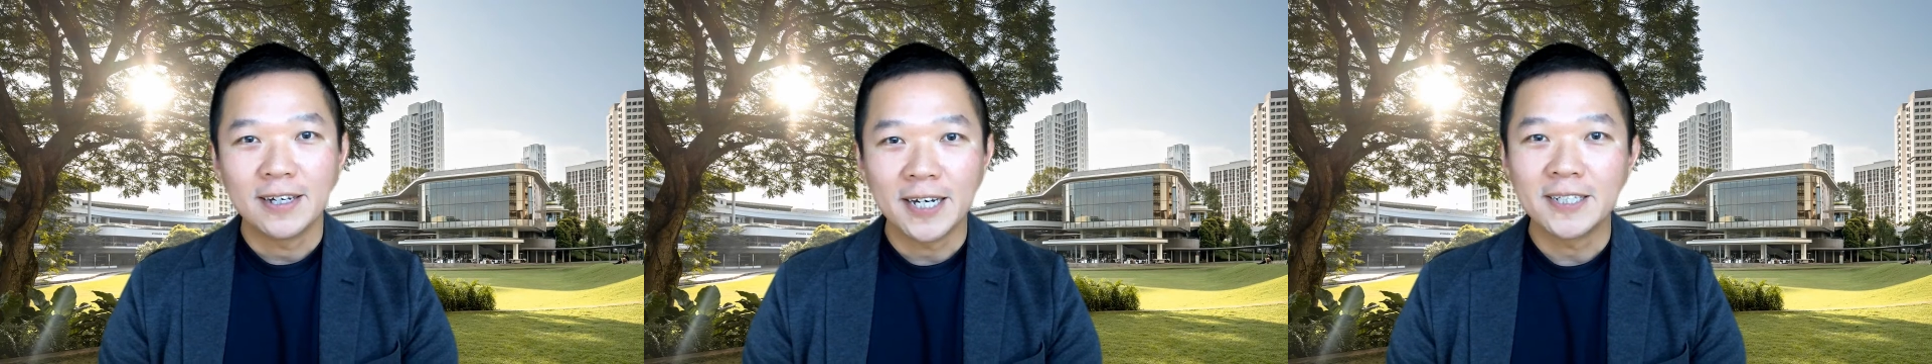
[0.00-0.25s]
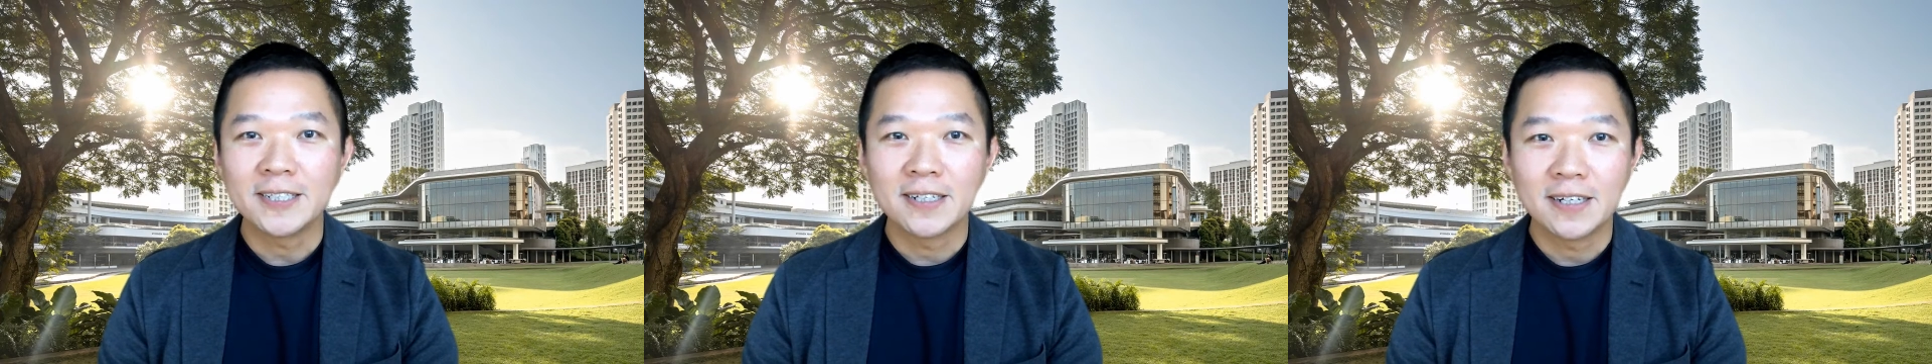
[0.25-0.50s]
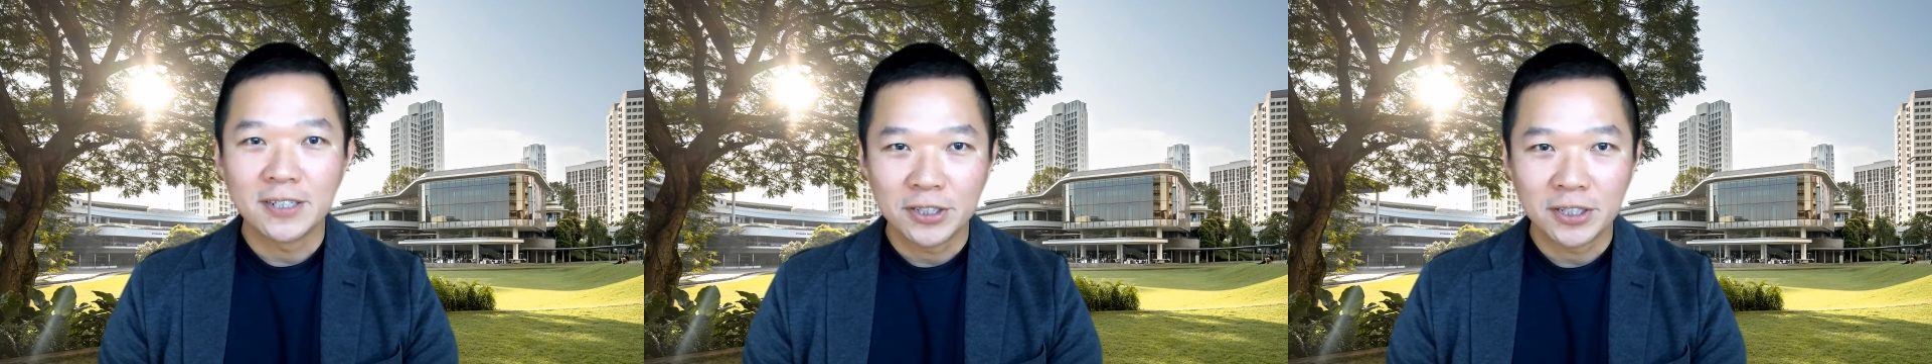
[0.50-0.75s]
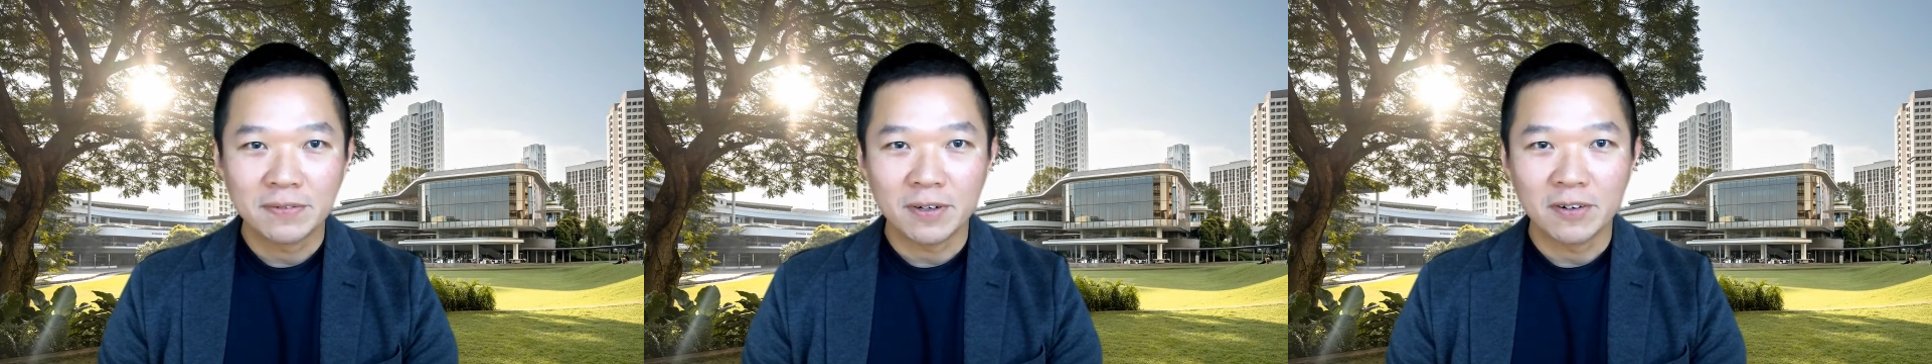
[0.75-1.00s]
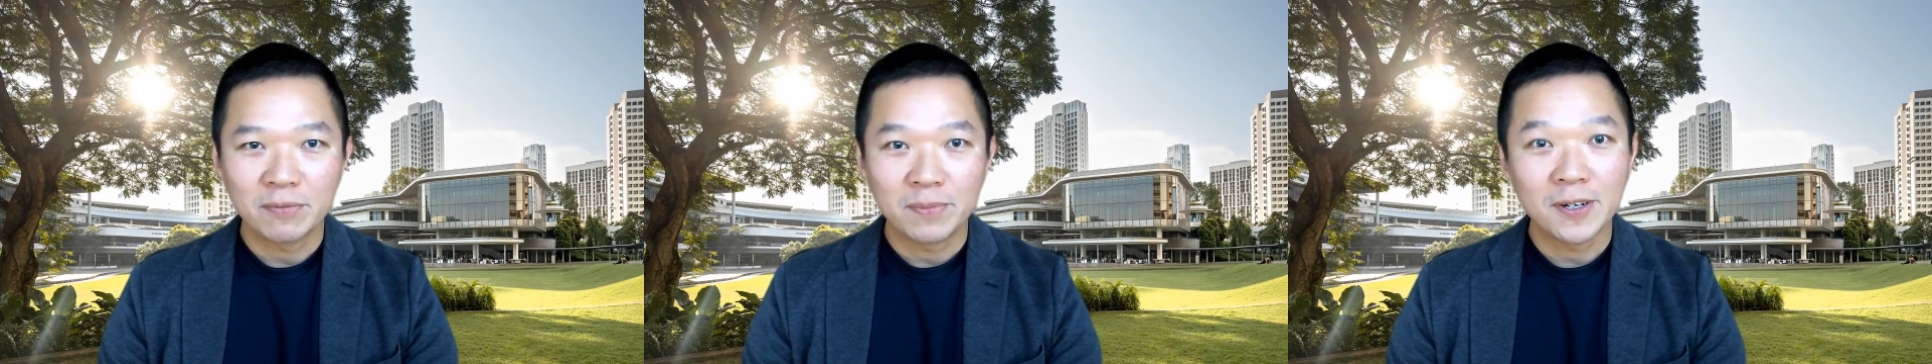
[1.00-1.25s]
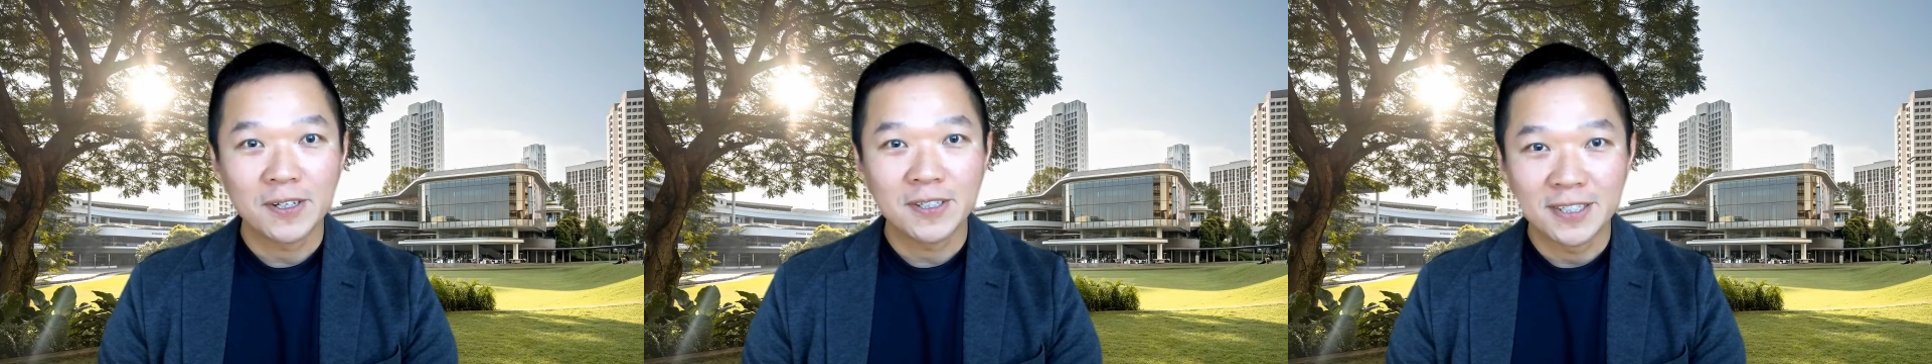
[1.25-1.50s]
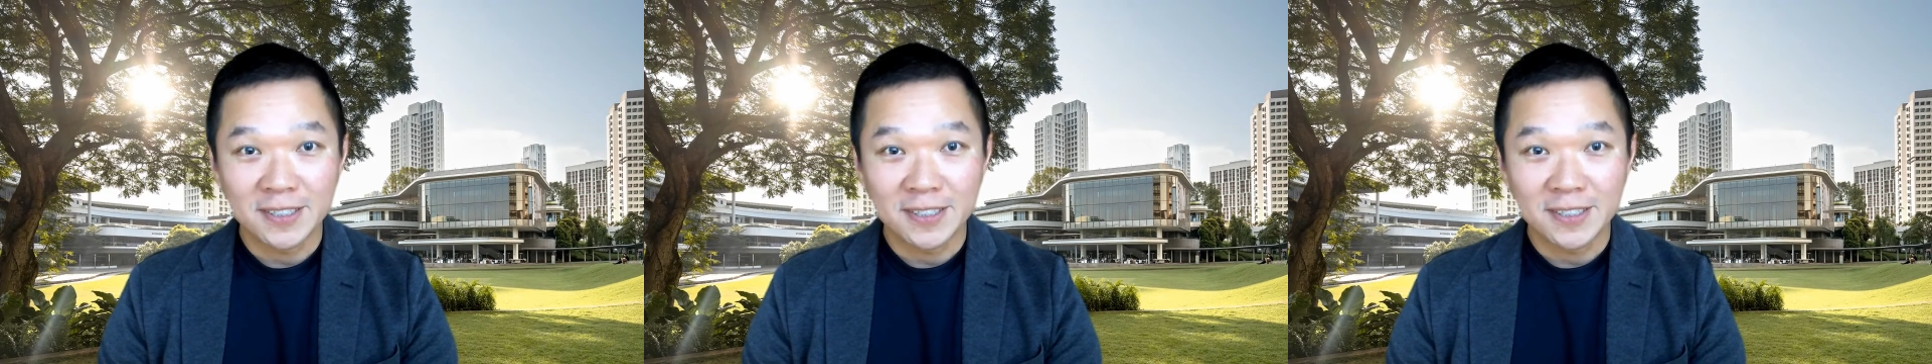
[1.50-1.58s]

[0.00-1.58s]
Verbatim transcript: Editor in Chief of PLOS